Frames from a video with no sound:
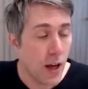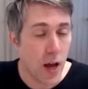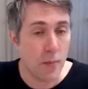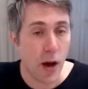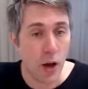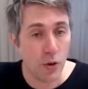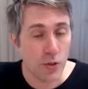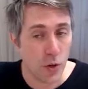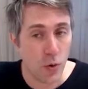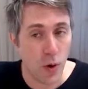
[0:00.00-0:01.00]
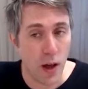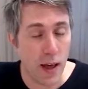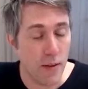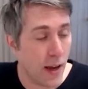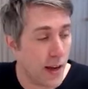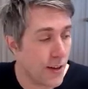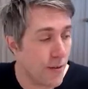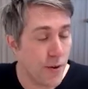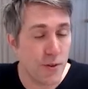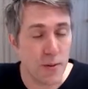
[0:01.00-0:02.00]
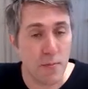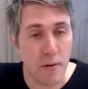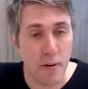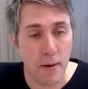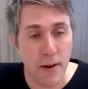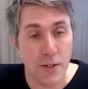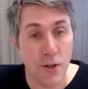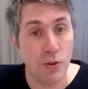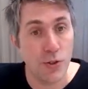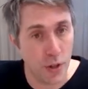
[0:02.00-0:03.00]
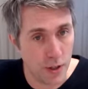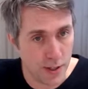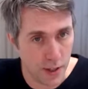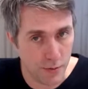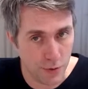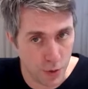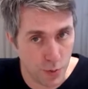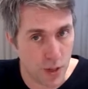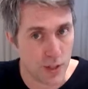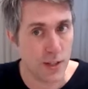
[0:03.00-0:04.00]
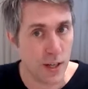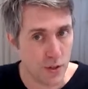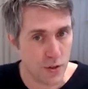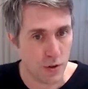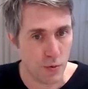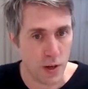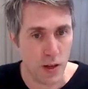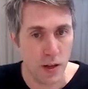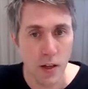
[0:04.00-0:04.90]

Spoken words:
I also quite like the idea of using Miro as an alternative to presentation software.